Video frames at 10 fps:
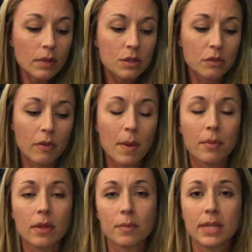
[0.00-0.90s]
So
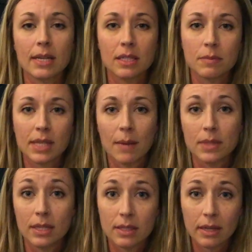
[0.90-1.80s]
remember that potassium is
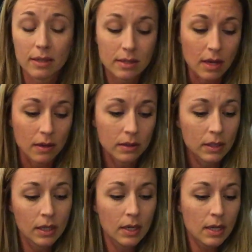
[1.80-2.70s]
kept inside the
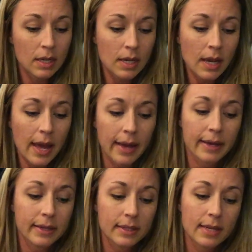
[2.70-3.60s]
cell
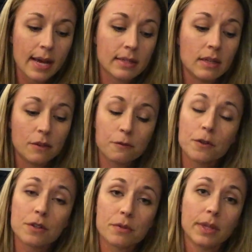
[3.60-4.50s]
and has an
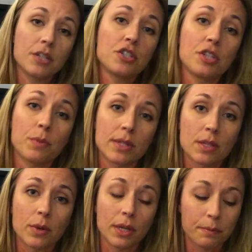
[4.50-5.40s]
inverse relationship with
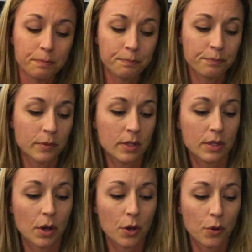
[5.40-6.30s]
sodium.
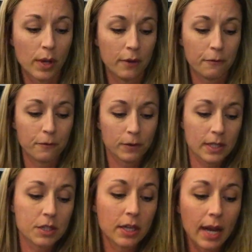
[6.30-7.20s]
So
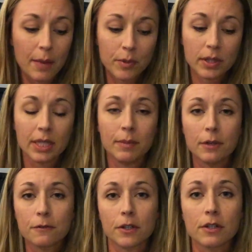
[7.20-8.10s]
let's look at
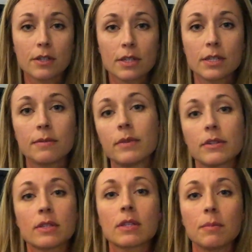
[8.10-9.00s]
hyperkalemia first.
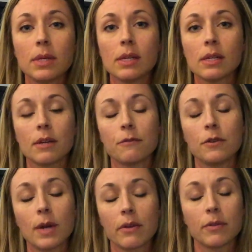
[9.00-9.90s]
This is going to be if
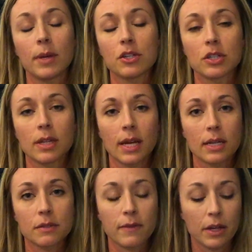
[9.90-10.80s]
you have a patient that
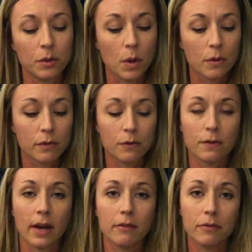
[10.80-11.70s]
has a value over
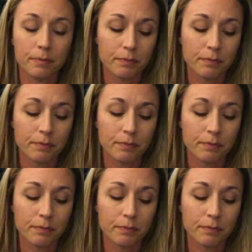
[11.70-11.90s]
5.